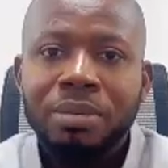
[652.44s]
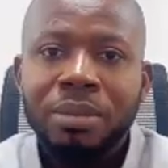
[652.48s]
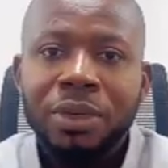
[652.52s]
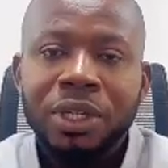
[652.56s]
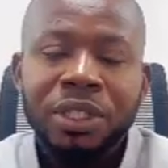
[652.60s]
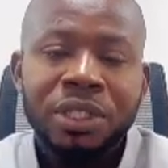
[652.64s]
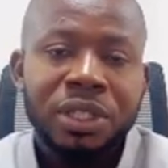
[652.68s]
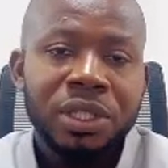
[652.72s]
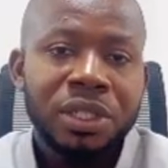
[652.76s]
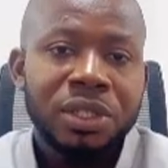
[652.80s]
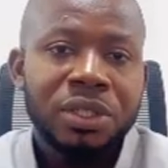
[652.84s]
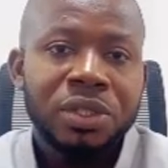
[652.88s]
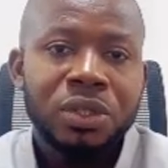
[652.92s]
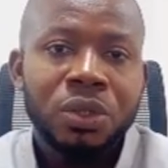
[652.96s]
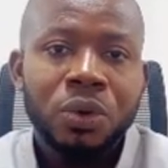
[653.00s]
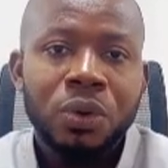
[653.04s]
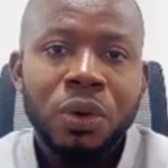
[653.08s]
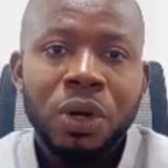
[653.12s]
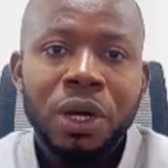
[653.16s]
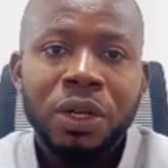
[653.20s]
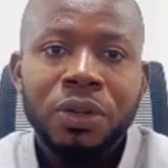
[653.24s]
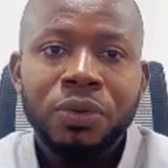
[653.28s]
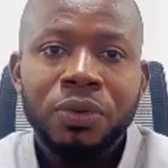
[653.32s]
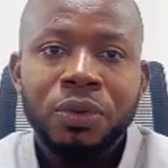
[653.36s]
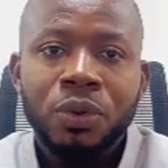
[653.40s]
machines
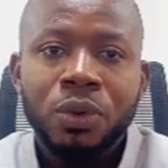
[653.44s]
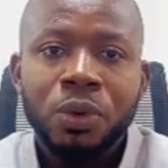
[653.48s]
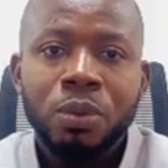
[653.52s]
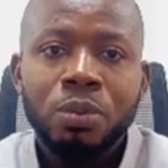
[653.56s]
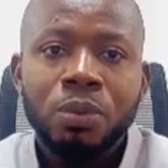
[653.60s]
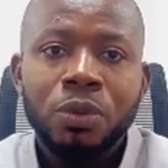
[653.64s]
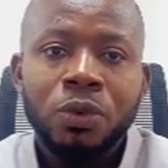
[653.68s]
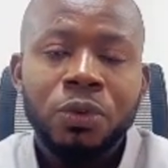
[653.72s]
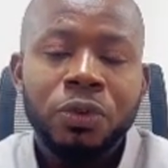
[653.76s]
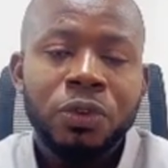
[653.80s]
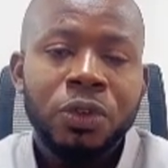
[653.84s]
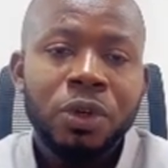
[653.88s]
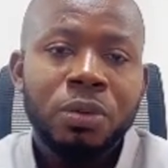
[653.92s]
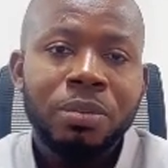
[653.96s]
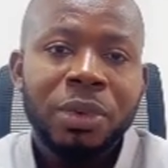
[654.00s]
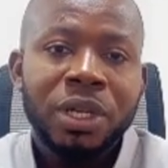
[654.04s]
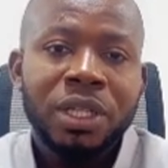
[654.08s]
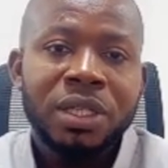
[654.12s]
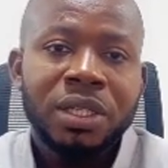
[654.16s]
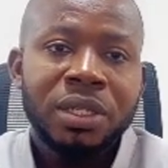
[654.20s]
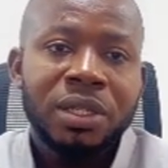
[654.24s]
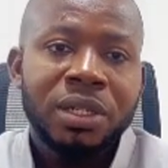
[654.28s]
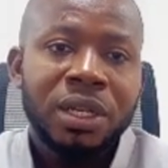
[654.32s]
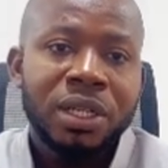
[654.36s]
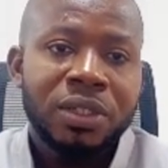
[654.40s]
required to move your
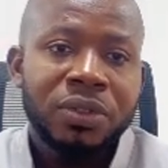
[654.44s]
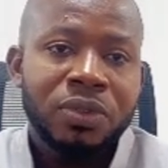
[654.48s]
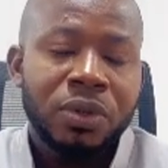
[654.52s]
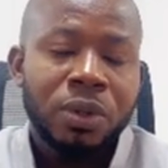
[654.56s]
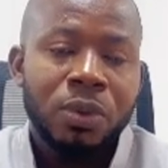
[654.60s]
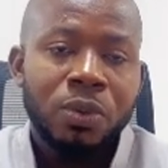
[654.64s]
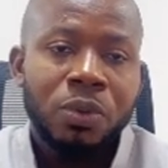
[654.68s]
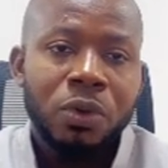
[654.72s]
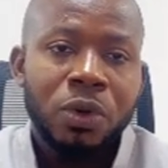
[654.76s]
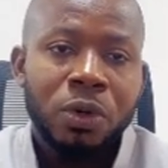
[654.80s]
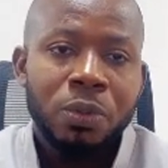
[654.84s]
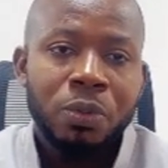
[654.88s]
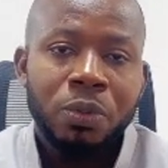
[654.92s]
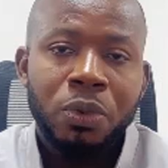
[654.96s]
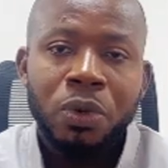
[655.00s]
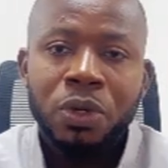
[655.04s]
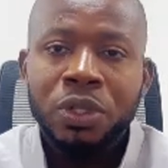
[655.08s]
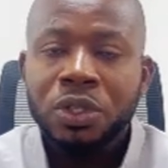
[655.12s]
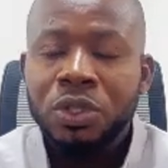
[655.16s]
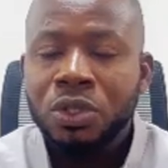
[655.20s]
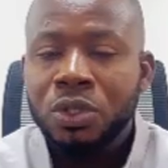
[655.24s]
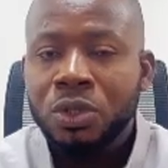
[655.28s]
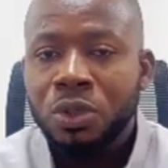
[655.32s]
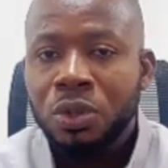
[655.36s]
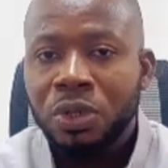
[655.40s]
materials from one point
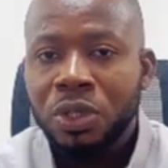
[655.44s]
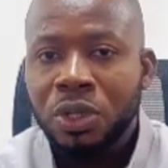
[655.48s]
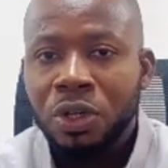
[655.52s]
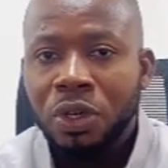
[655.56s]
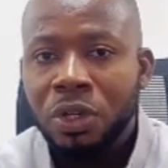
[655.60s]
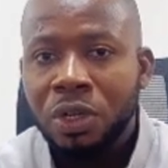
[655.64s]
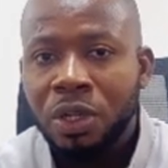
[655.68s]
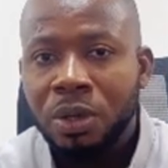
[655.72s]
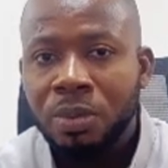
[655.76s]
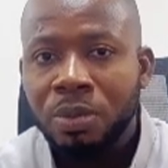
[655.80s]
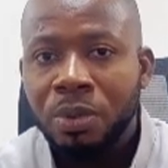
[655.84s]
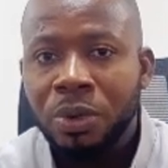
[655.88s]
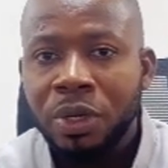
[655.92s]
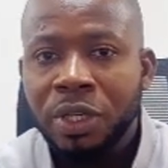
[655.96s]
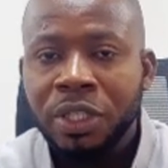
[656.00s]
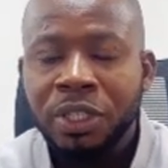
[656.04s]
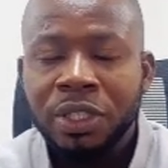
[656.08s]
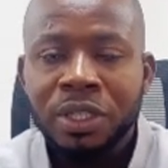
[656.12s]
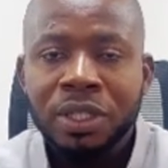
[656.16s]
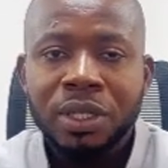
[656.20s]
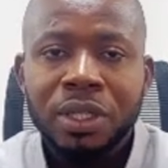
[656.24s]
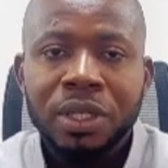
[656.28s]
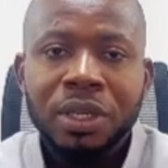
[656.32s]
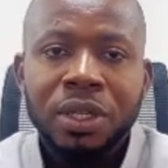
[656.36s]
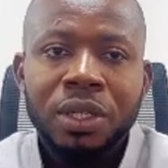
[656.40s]
to the other point?
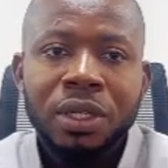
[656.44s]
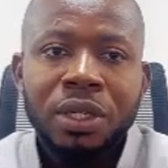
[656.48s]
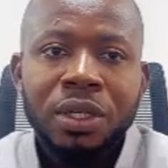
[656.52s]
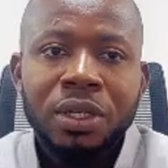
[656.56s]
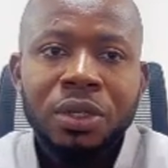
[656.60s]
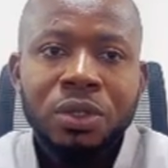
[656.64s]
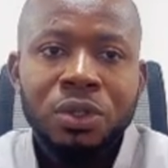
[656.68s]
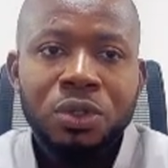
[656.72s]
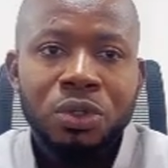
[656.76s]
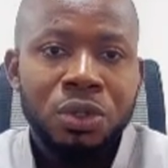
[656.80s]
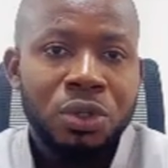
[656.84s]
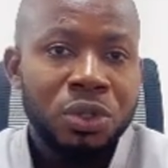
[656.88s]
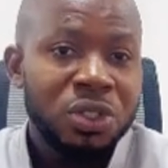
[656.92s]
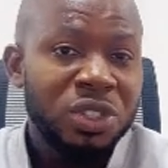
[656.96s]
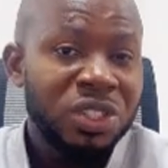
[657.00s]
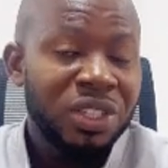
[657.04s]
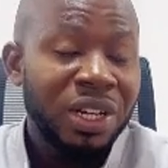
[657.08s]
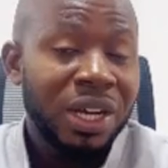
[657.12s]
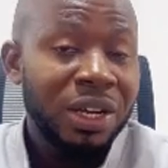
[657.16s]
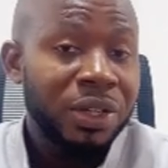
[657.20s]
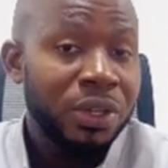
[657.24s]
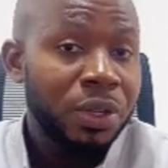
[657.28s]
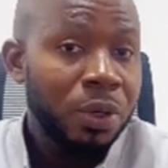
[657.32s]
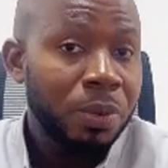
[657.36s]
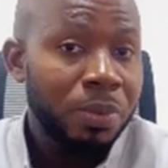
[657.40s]
Do you
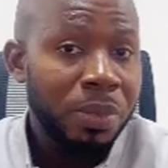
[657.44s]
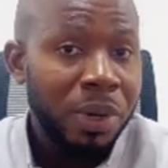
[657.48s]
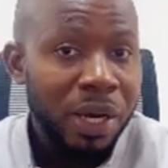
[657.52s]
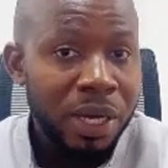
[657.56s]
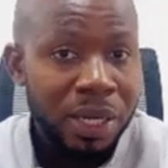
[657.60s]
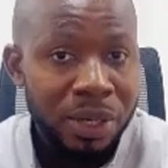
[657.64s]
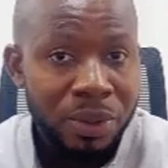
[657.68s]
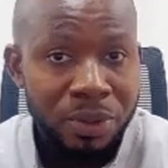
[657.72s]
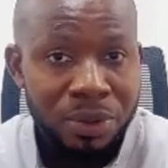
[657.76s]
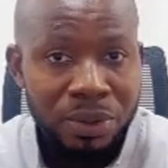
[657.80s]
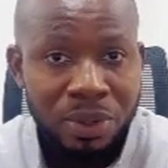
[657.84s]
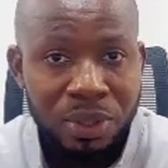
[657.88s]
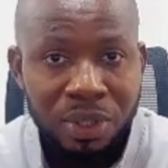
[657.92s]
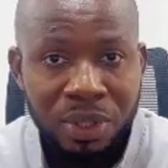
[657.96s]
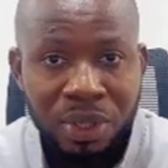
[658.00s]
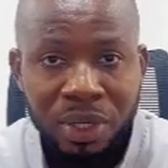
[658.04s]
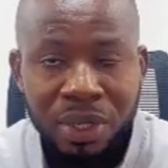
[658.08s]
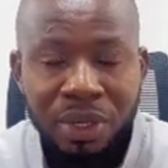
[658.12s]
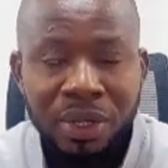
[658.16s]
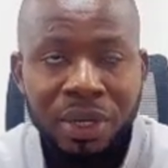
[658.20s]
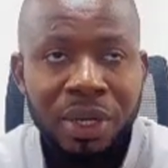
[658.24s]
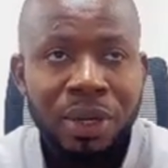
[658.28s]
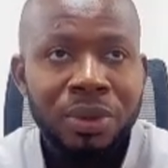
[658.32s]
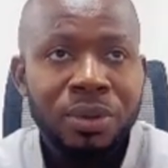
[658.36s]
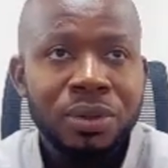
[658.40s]
drag your panels on the
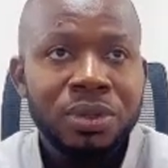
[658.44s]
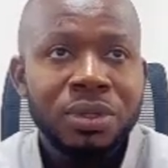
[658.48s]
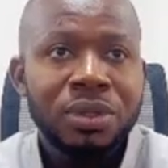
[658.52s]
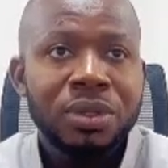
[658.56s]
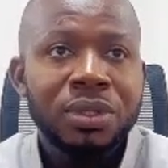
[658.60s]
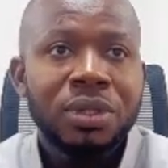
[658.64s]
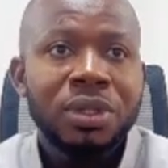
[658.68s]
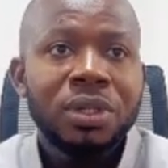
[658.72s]
ground?